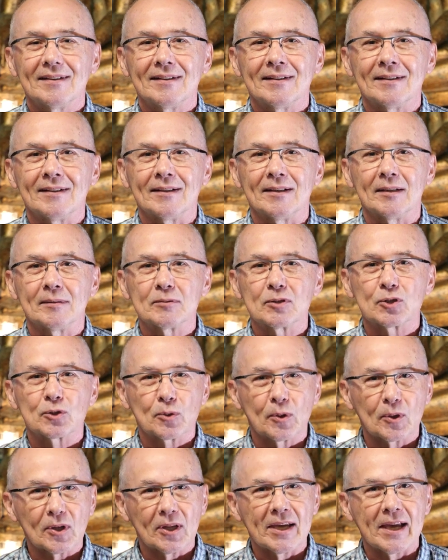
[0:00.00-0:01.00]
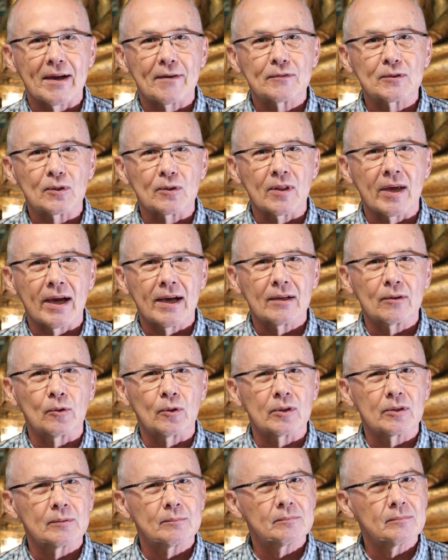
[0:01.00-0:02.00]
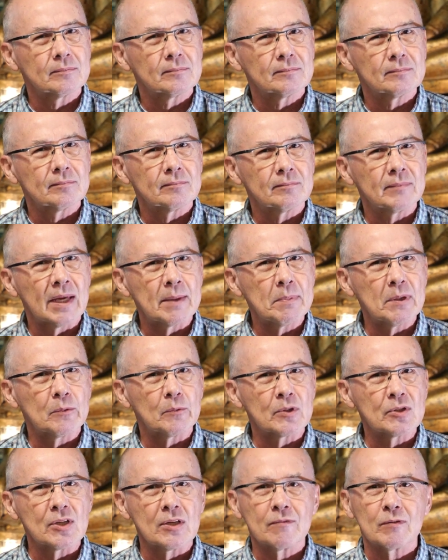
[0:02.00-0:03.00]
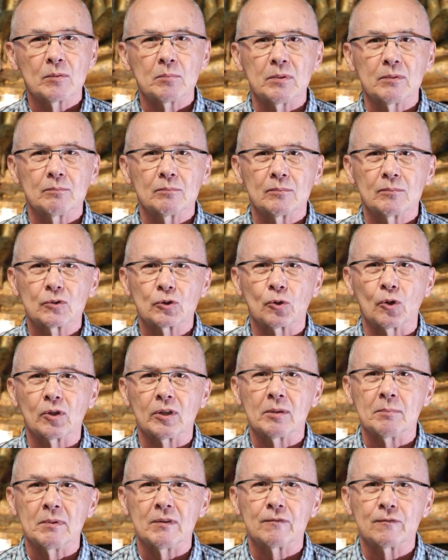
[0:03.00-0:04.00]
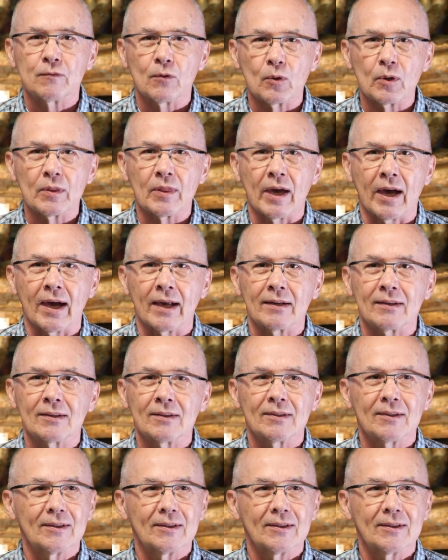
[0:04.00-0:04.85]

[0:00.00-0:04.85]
Uh, shortly after that, or maybe it was even be shortly before that,